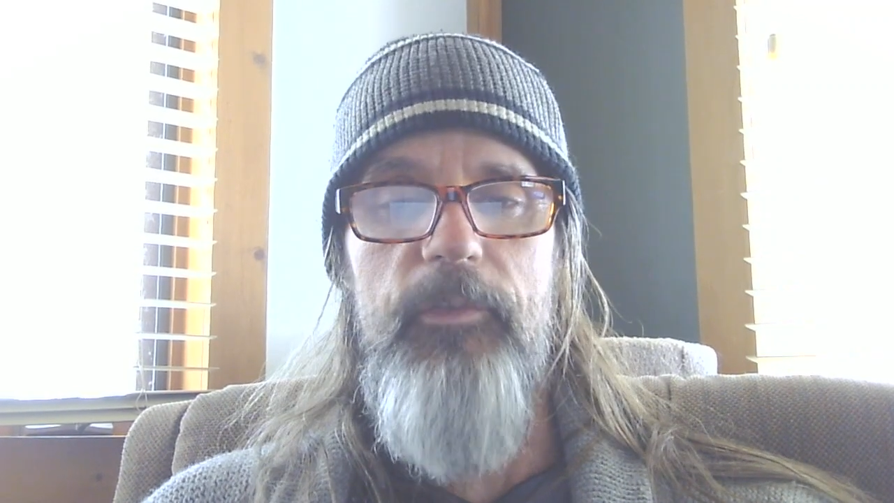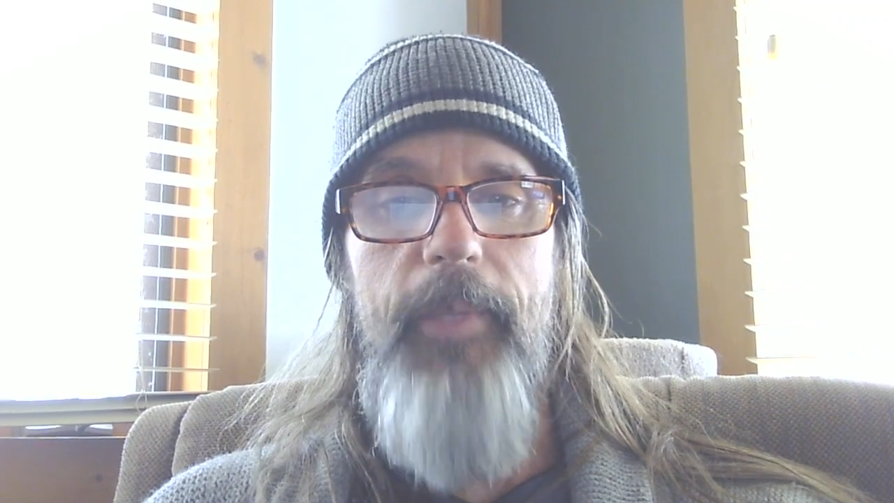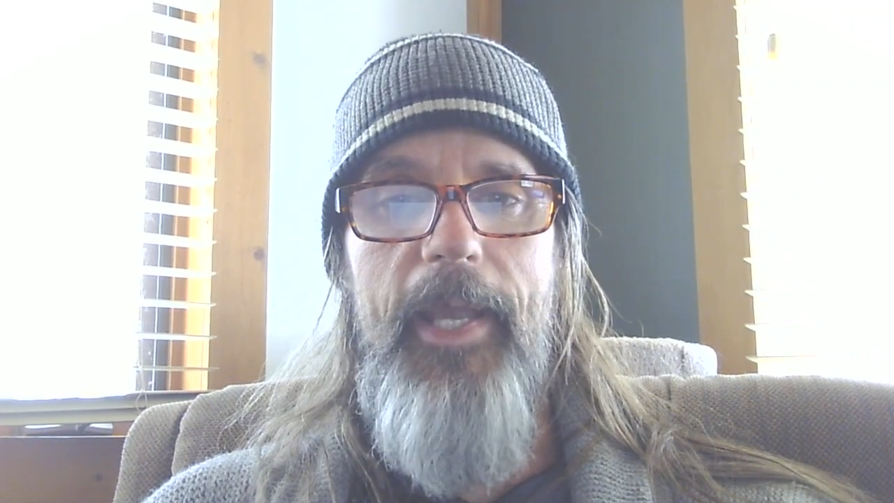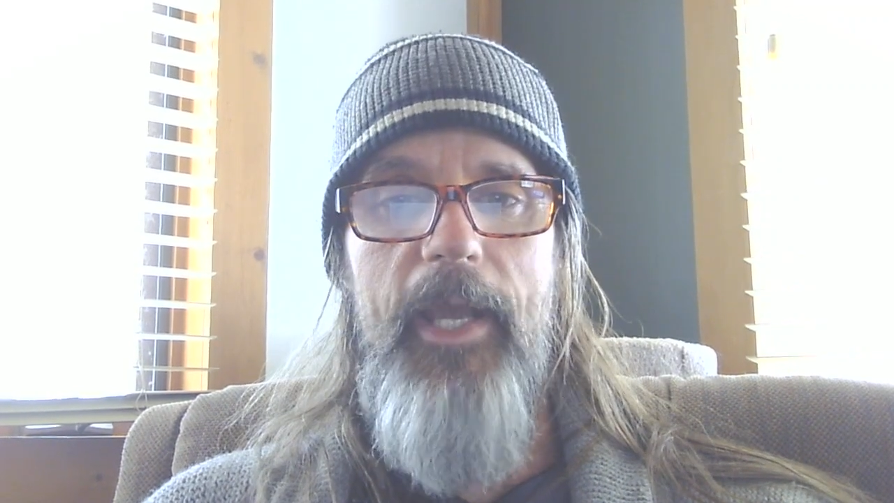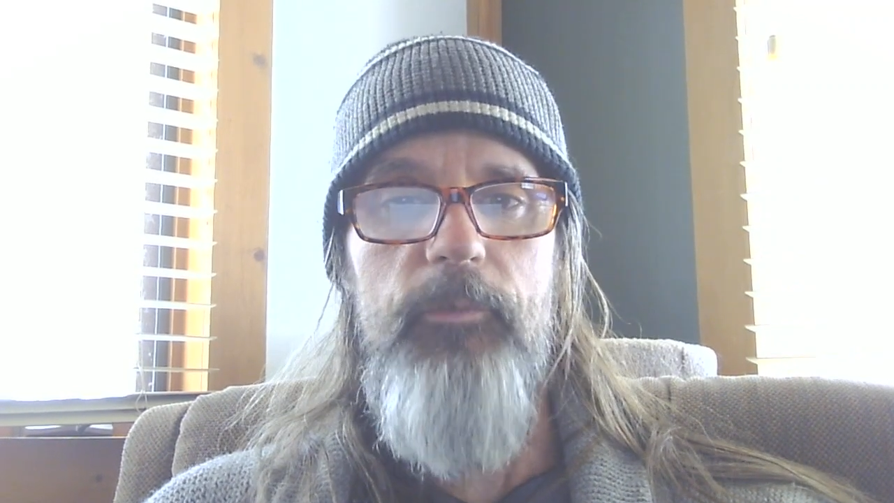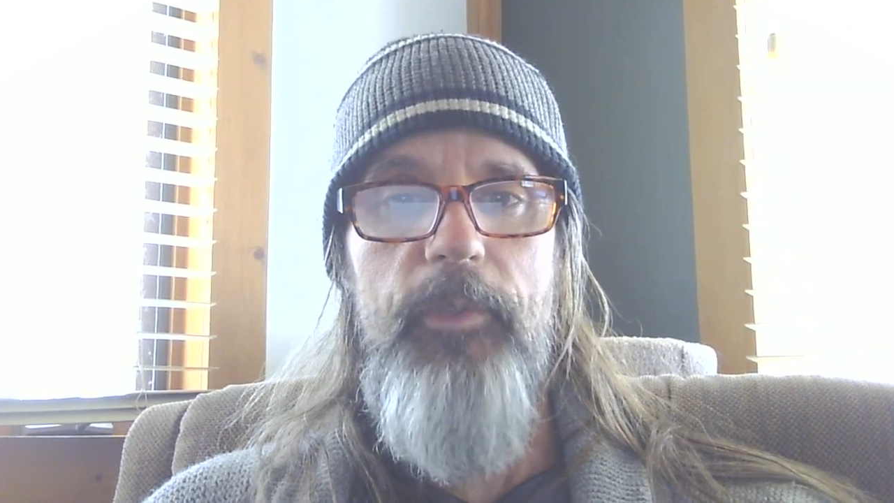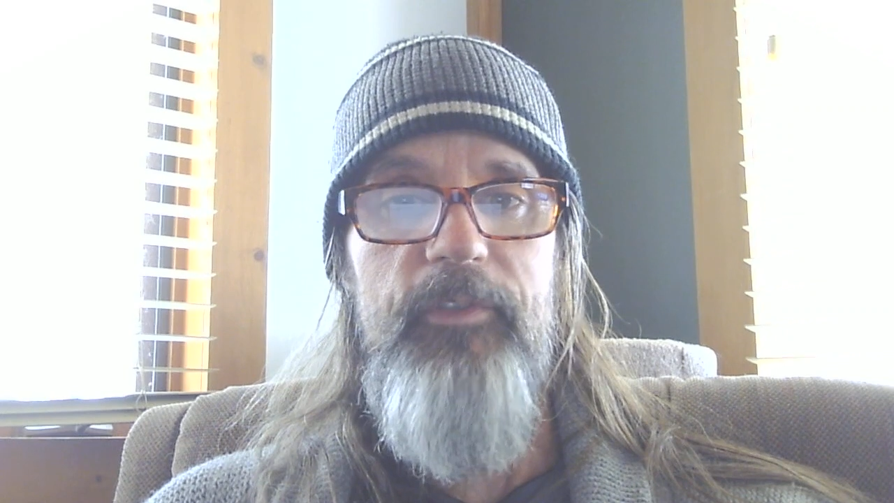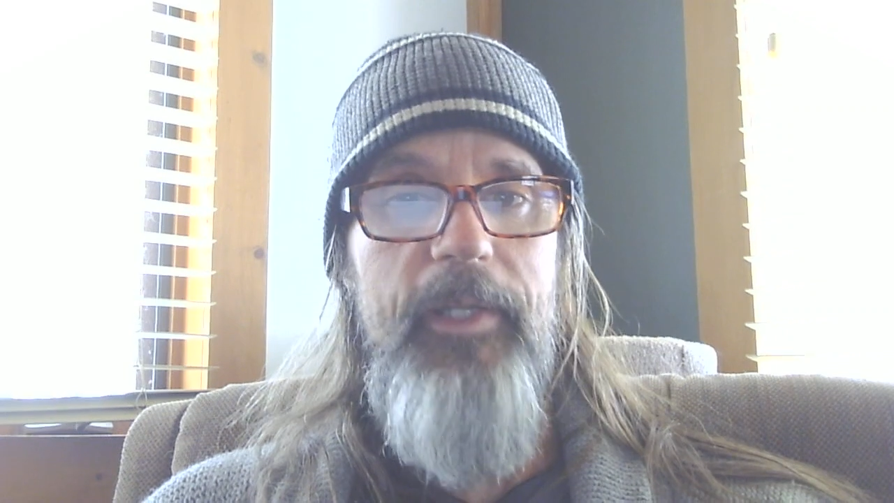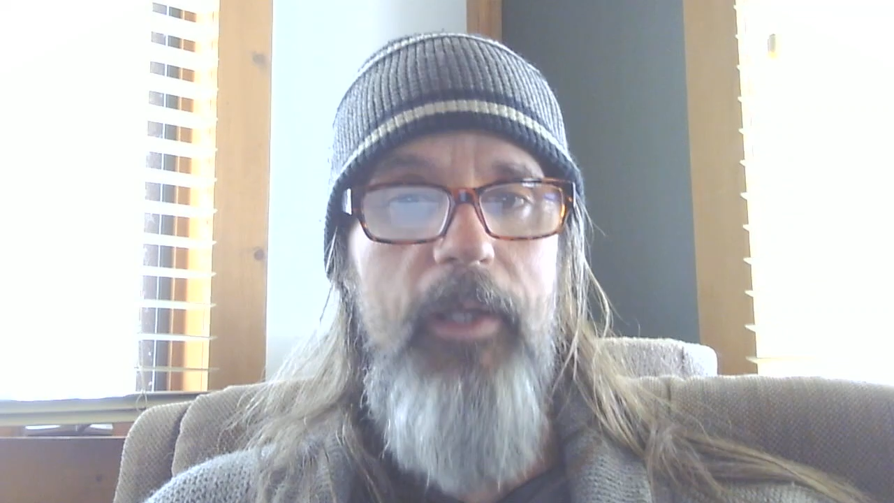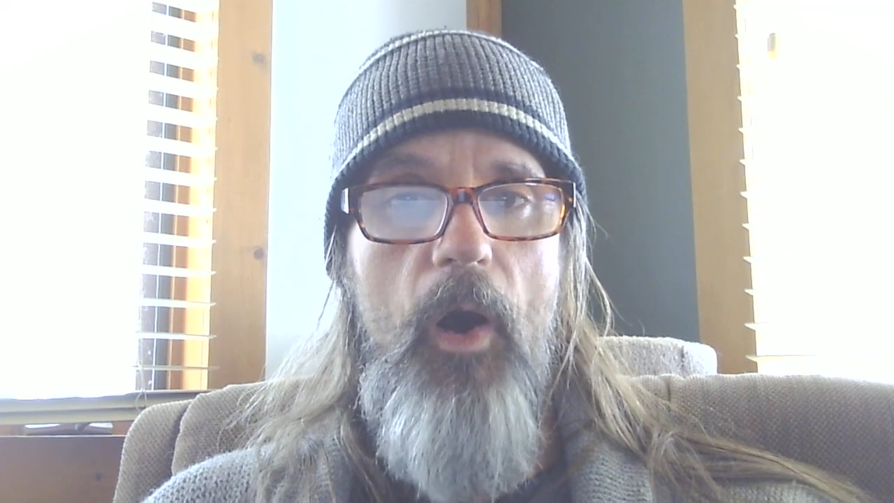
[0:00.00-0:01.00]
be experts
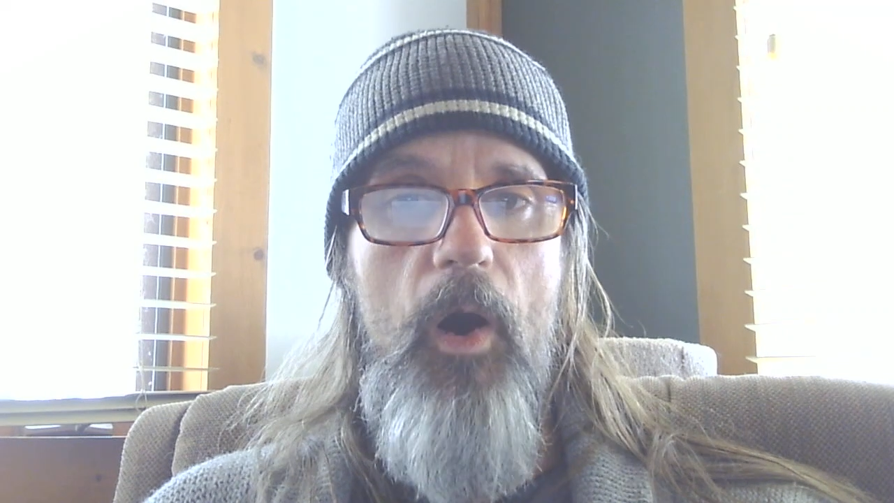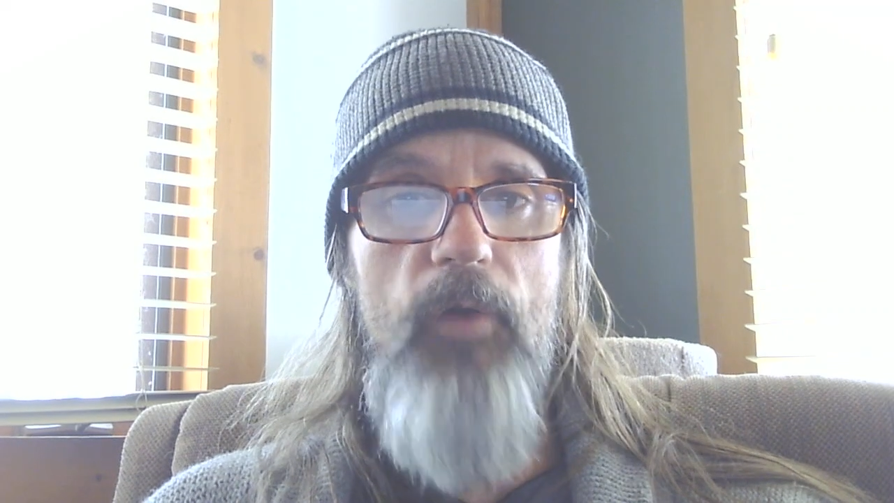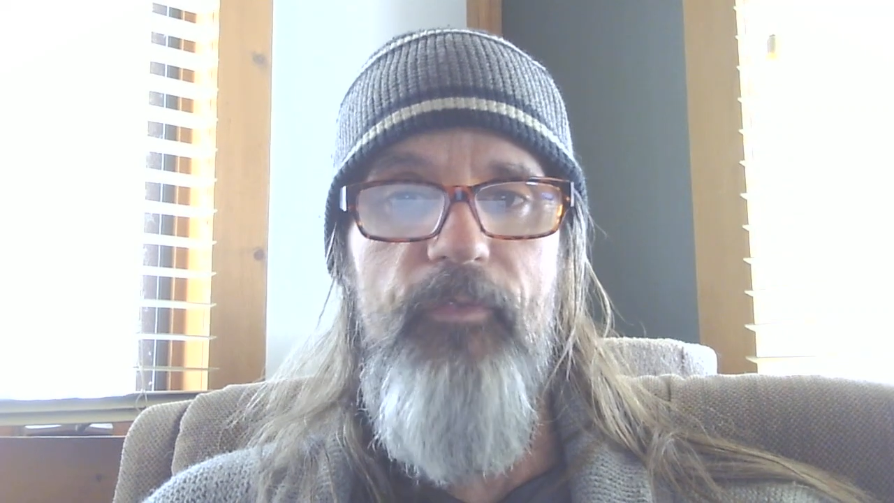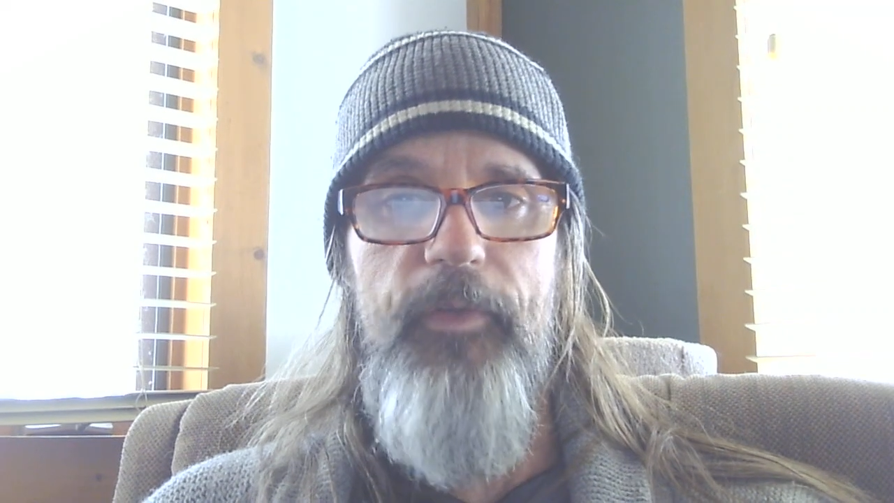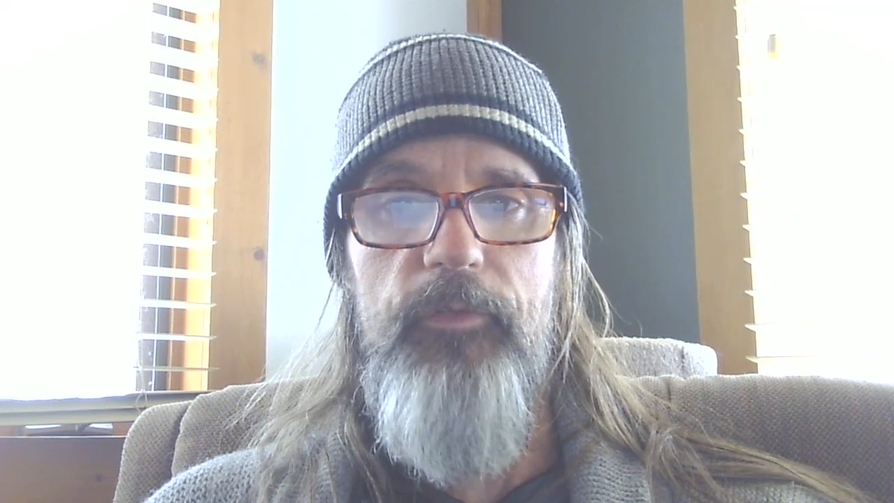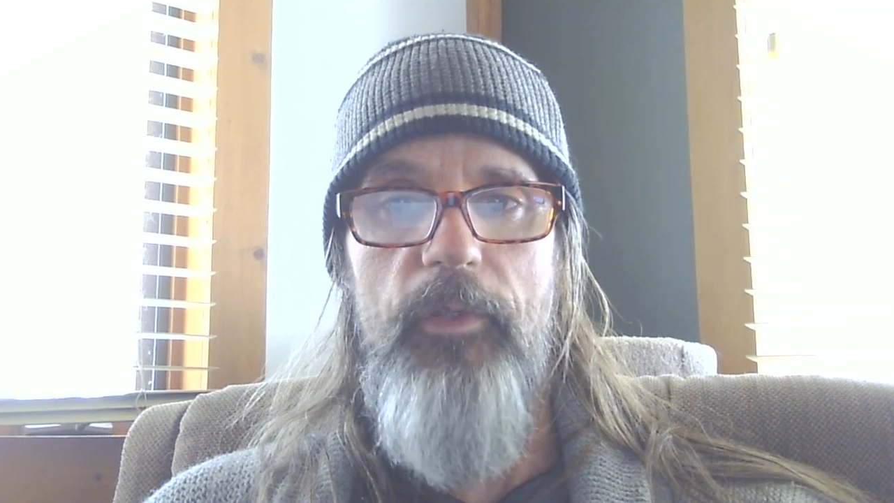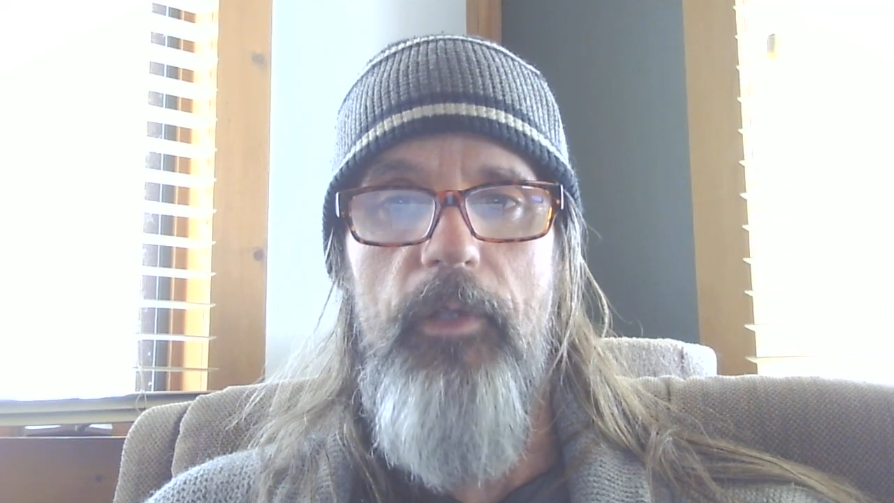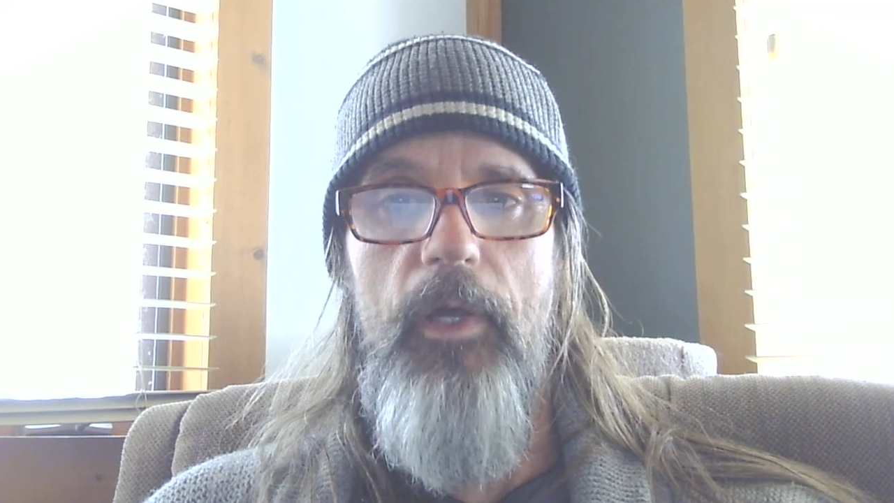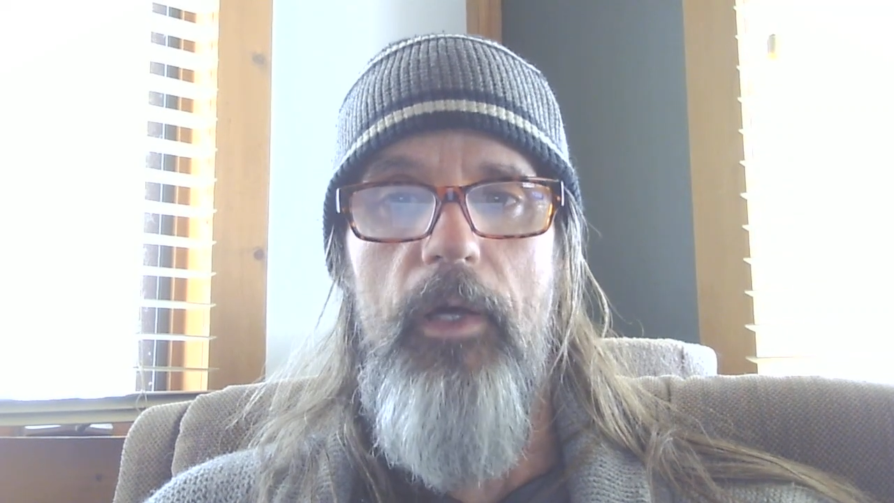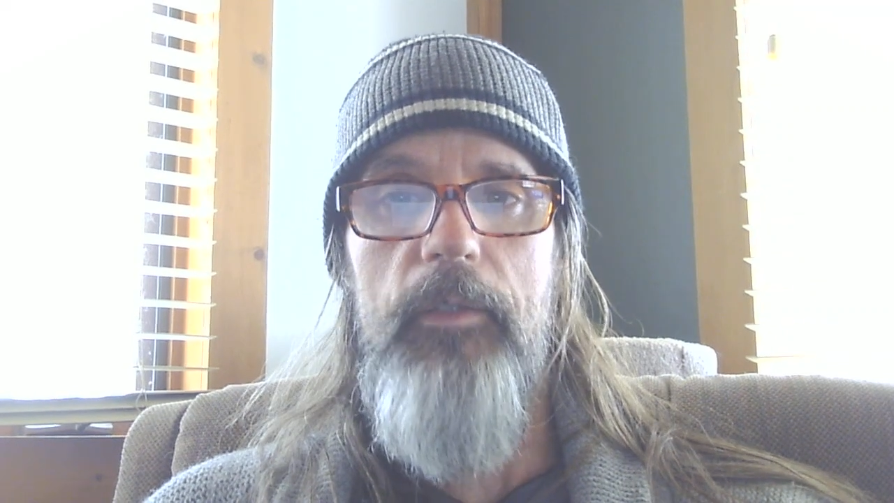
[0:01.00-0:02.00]
in all fields of
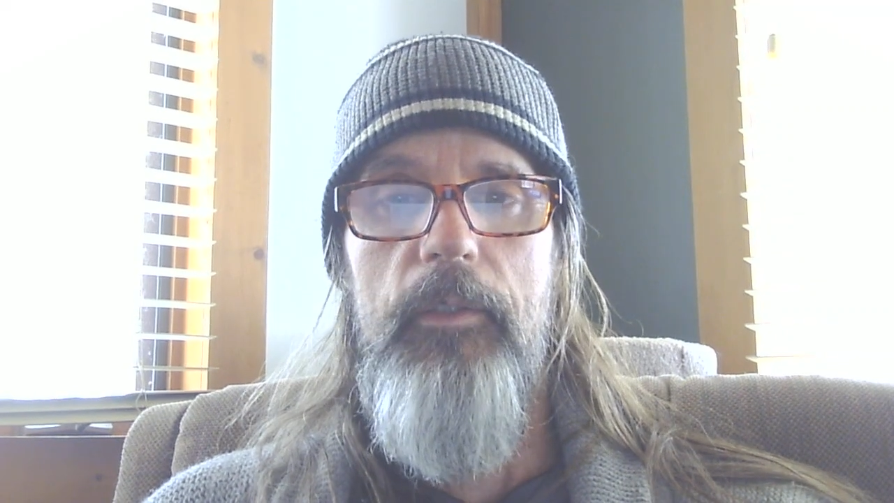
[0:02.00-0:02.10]
law,